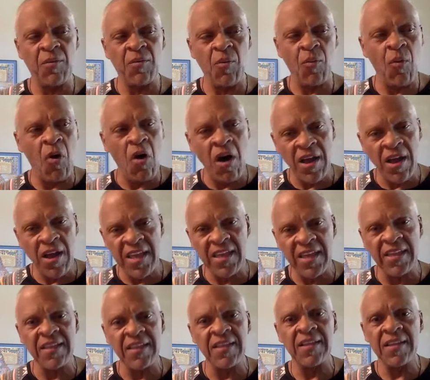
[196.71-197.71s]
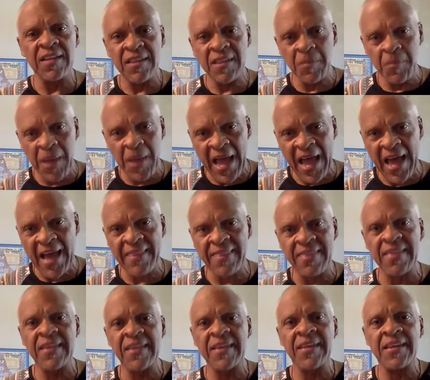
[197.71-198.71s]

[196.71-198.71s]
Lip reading: walking the path